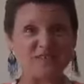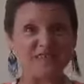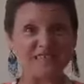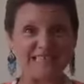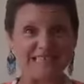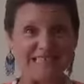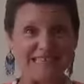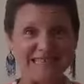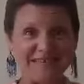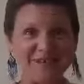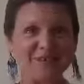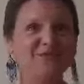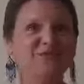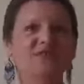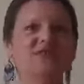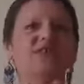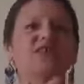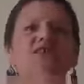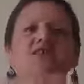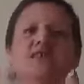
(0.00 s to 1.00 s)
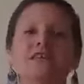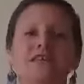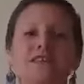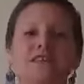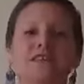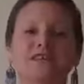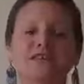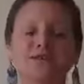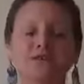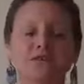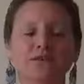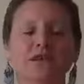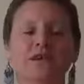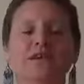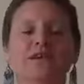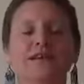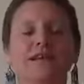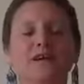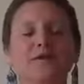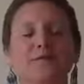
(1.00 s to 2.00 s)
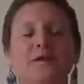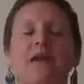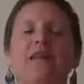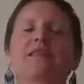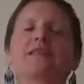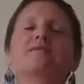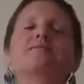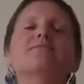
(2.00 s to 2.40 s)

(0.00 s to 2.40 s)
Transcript: as I can, which I don't need to do, so I'm going to take a breath.